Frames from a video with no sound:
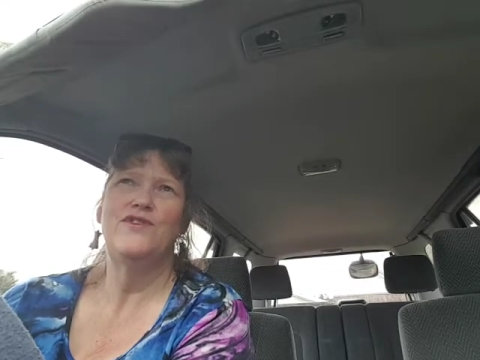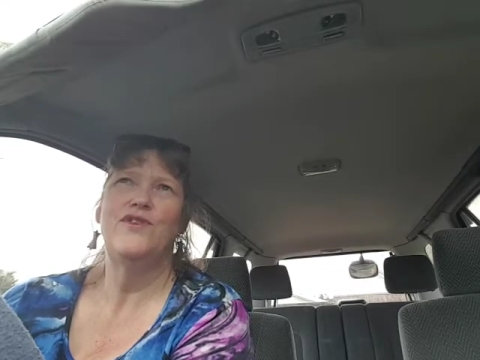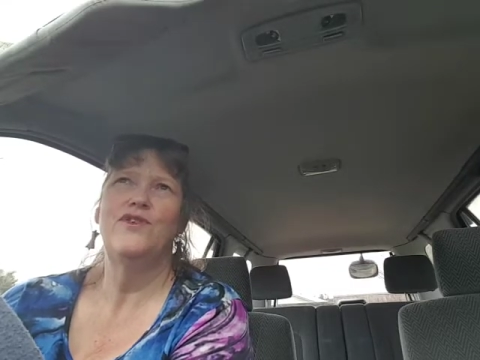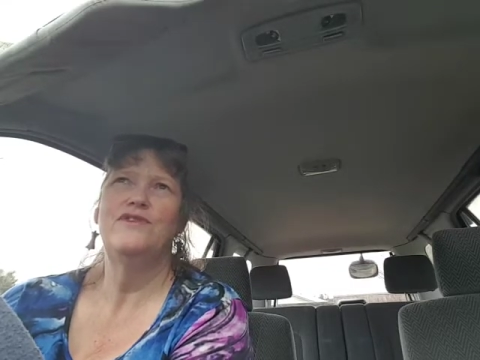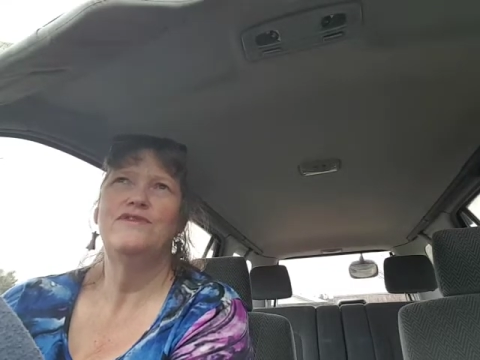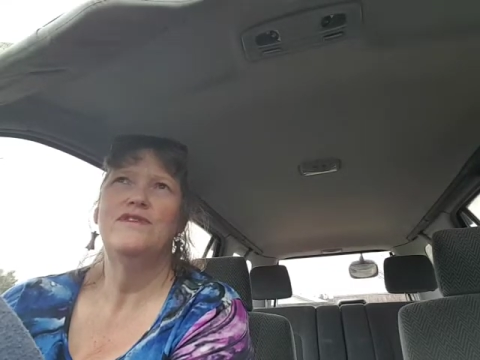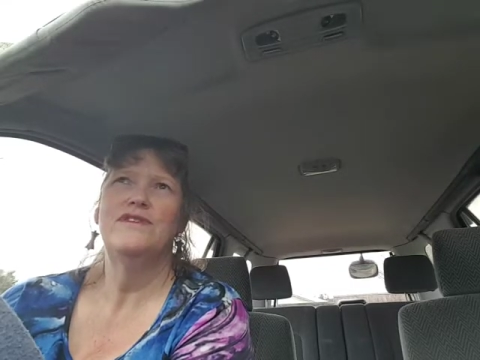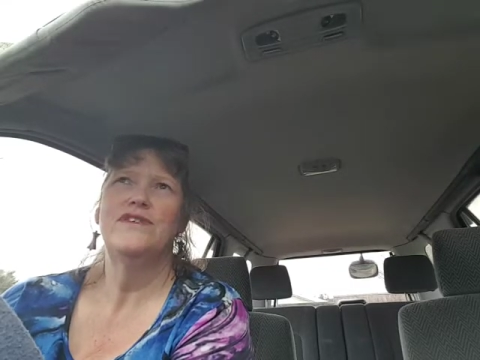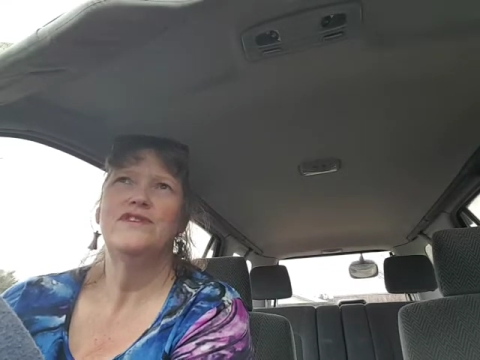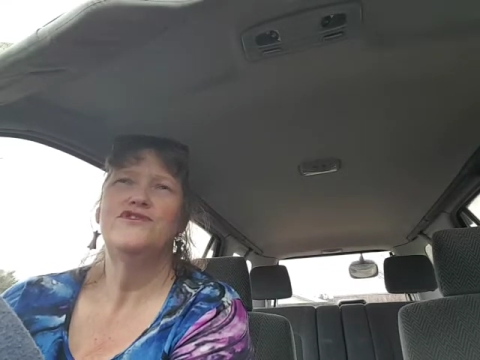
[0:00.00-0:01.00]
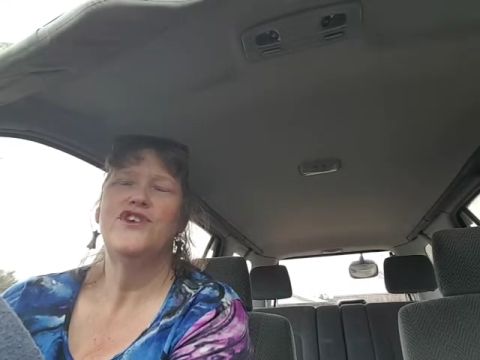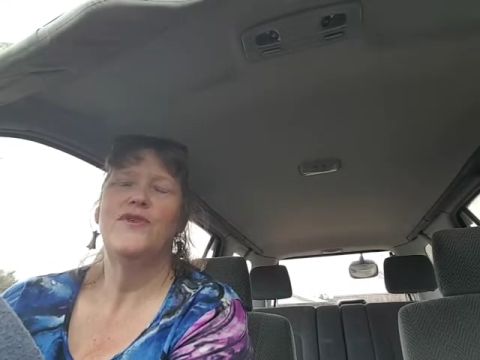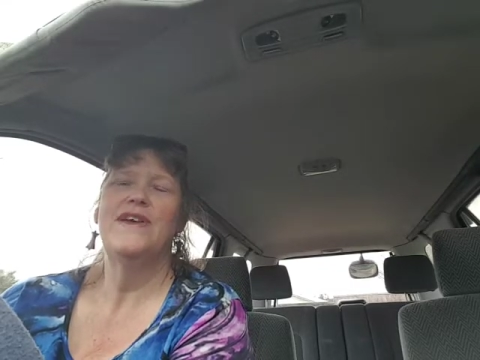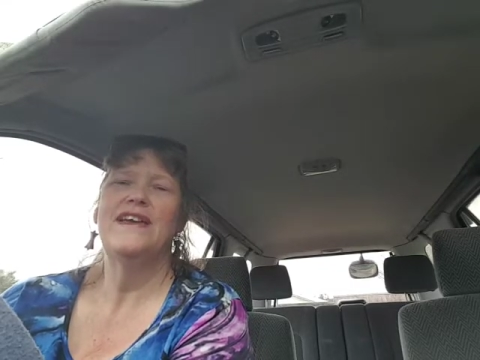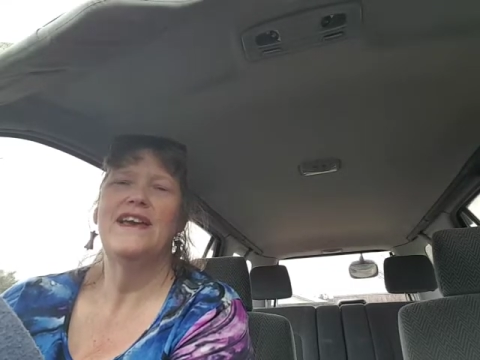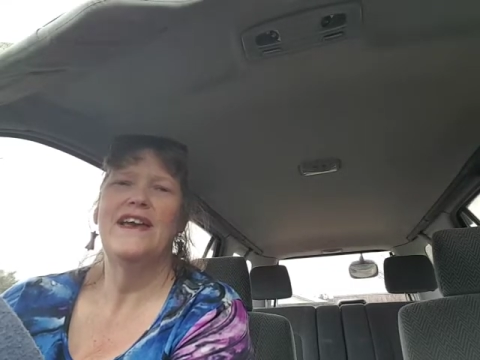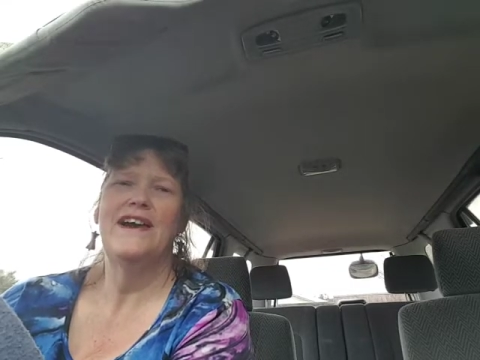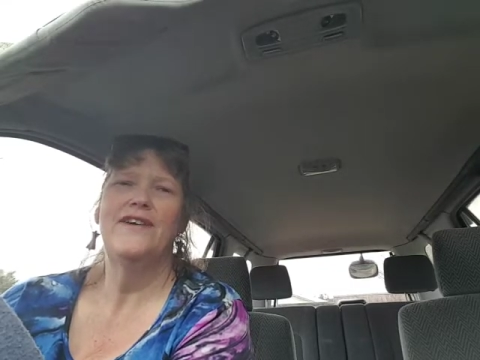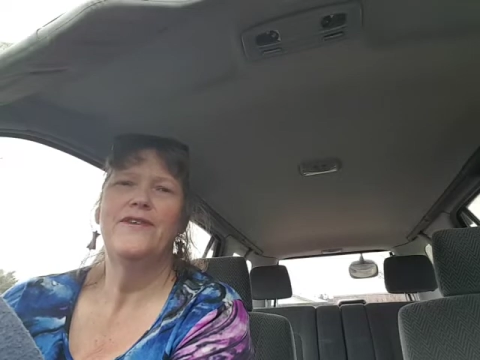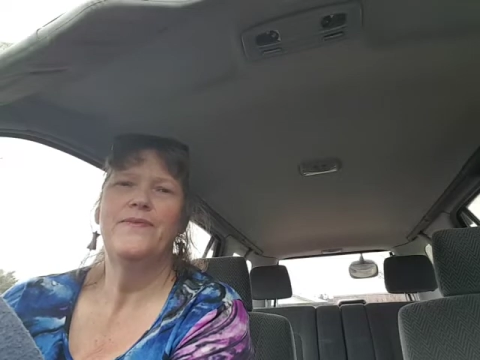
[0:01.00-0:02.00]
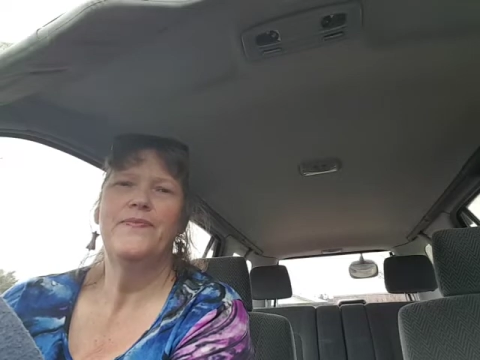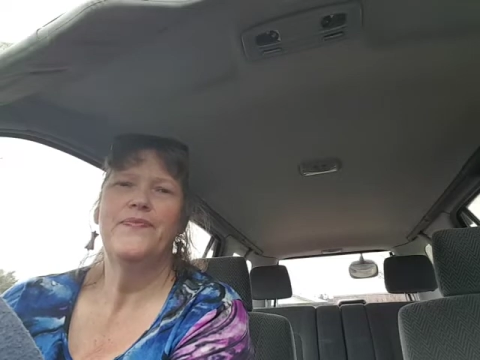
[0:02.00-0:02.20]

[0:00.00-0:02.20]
her showing how